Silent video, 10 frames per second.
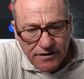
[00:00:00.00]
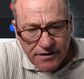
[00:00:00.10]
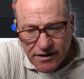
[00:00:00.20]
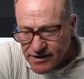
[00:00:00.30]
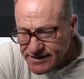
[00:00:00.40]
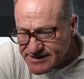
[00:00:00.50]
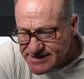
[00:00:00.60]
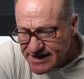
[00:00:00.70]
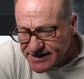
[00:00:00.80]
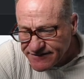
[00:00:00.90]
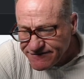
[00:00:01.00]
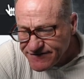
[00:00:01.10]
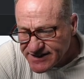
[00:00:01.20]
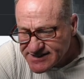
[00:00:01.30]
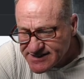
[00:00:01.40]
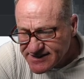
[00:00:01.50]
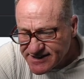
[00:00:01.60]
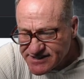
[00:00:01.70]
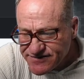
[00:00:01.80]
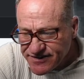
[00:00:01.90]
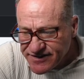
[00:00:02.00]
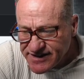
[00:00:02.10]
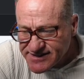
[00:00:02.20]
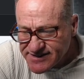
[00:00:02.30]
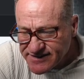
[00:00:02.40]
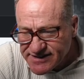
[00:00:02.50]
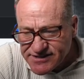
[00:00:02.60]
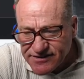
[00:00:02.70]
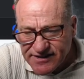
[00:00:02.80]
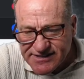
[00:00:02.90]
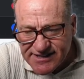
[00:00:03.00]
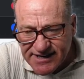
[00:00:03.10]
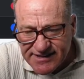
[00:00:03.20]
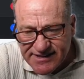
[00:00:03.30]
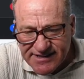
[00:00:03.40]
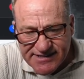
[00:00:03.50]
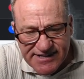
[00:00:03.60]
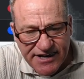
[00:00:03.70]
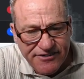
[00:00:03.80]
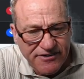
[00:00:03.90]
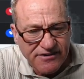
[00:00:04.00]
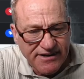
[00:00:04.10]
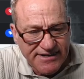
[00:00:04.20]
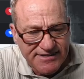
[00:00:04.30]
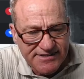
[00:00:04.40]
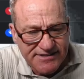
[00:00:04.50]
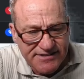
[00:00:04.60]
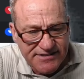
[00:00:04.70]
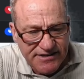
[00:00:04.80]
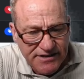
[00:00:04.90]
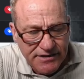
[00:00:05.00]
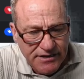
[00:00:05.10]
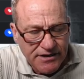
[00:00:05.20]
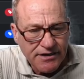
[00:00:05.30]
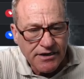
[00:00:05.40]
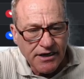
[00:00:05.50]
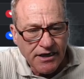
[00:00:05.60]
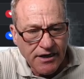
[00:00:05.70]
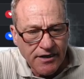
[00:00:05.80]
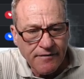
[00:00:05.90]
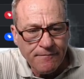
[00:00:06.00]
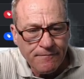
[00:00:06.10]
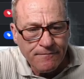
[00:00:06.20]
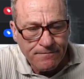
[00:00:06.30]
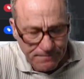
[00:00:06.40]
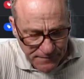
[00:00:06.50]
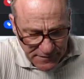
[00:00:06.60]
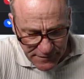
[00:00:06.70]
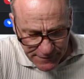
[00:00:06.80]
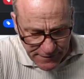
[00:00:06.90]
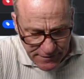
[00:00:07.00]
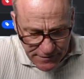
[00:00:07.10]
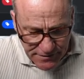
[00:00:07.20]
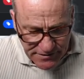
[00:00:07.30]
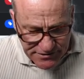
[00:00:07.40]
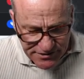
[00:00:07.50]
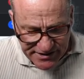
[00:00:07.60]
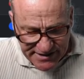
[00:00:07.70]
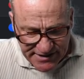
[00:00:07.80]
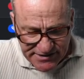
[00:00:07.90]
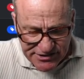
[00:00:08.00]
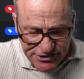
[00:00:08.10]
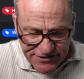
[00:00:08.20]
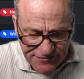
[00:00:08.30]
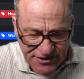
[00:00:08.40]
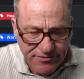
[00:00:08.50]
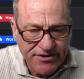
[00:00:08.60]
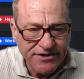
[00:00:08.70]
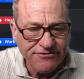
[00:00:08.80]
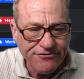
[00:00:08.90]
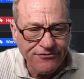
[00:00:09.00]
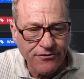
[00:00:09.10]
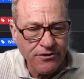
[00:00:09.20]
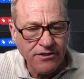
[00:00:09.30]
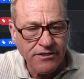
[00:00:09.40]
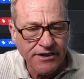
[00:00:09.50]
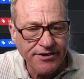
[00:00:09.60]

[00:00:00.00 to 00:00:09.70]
All right, it's not going to fix this very easily, so let's get these header classes. So again, Shift Command 4 on a